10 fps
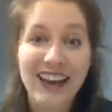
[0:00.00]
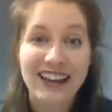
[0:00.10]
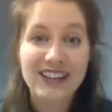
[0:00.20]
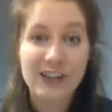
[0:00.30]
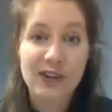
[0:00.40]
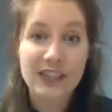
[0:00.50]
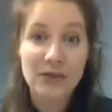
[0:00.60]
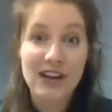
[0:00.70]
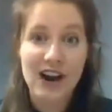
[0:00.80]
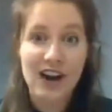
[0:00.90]
and it's going
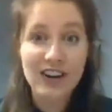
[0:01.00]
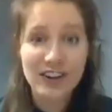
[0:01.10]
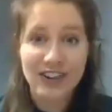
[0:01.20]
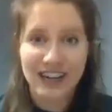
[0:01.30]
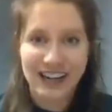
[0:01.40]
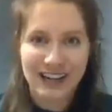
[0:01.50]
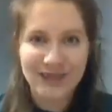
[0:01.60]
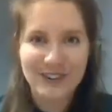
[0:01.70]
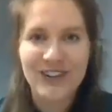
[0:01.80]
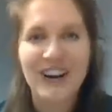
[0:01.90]
to be our
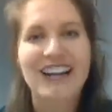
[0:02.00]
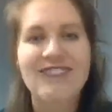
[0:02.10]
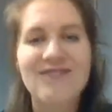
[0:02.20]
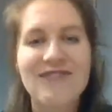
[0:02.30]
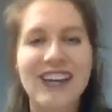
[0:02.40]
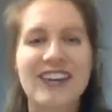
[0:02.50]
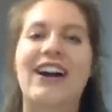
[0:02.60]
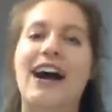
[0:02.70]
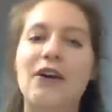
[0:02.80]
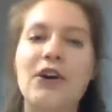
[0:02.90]
job to try and
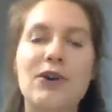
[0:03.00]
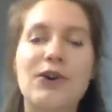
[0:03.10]
figure out